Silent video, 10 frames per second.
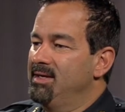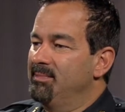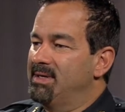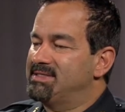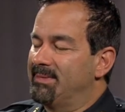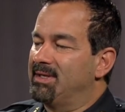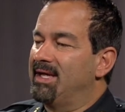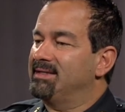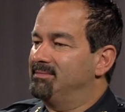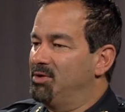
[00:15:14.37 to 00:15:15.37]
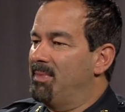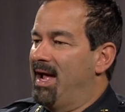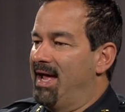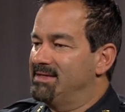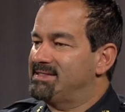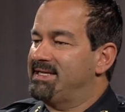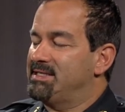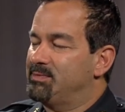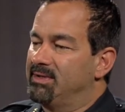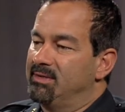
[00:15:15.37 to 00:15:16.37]
But something like, you know, behind the
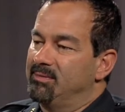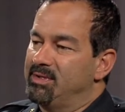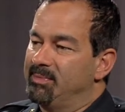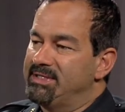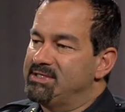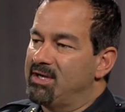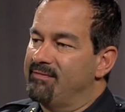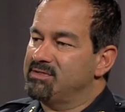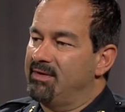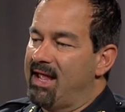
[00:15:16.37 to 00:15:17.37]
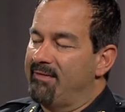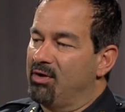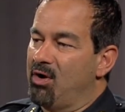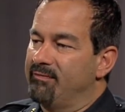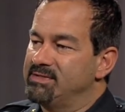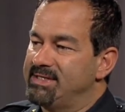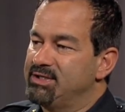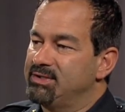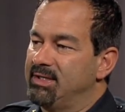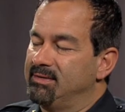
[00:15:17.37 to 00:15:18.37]
scenes with a police officer and having a
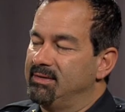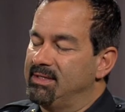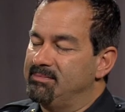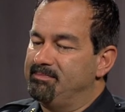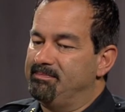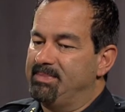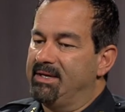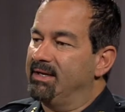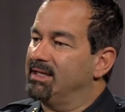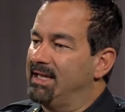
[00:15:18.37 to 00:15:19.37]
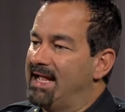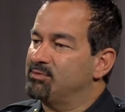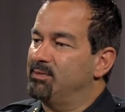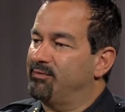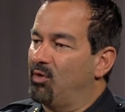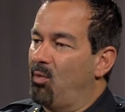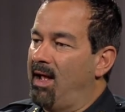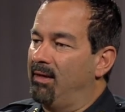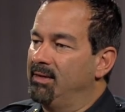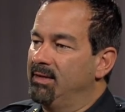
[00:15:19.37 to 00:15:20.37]
conversation and being in the classroom for a
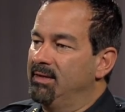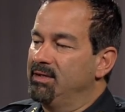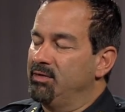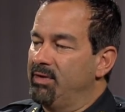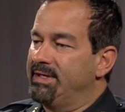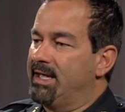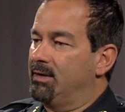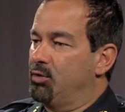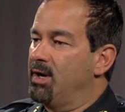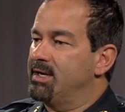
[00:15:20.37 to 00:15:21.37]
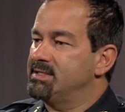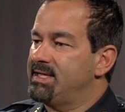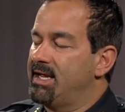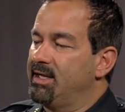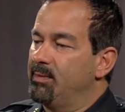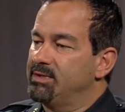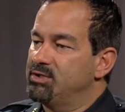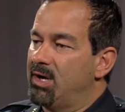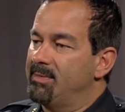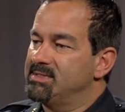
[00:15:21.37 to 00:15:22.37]
while, you really get a good understanding of what the
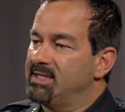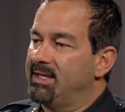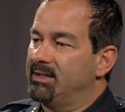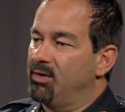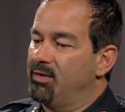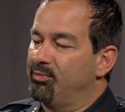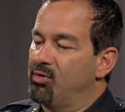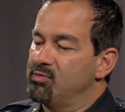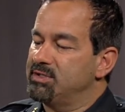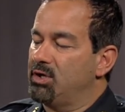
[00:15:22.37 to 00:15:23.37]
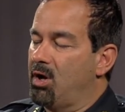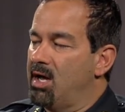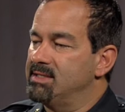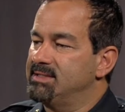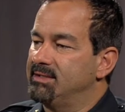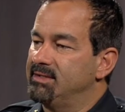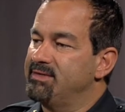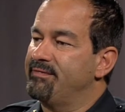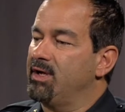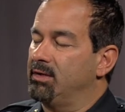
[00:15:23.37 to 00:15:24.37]
job is like, you know, the pros and cons and the
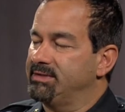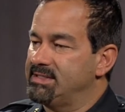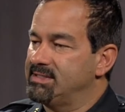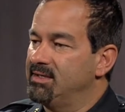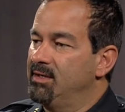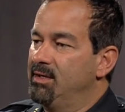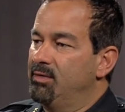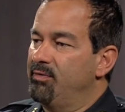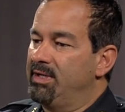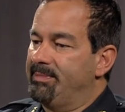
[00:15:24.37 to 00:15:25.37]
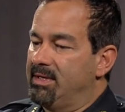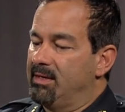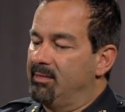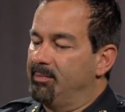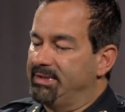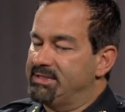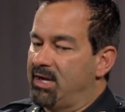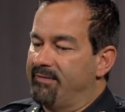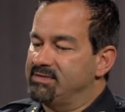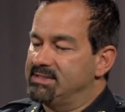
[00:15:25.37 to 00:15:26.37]
difficulties really being a police
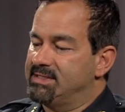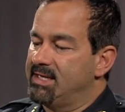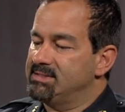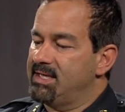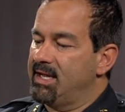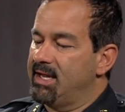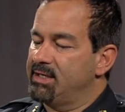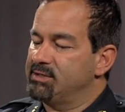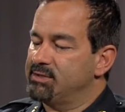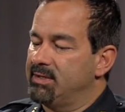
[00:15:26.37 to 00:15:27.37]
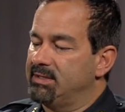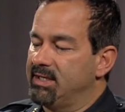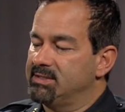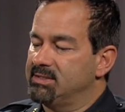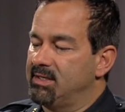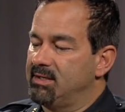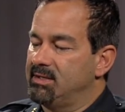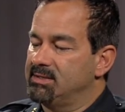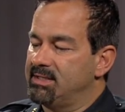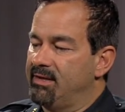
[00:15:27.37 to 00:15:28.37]
officer in today's day and age. So I think it's
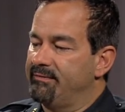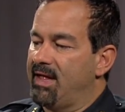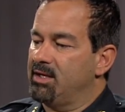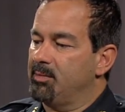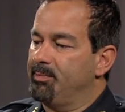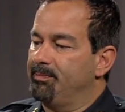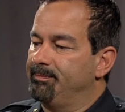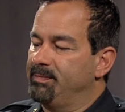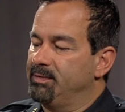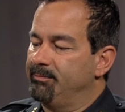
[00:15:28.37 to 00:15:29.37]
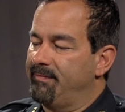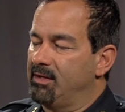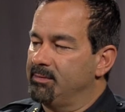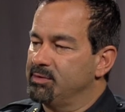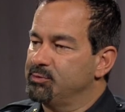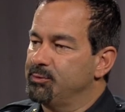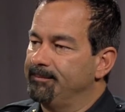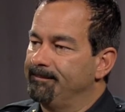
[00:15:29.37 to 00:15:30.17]
another valuable tool.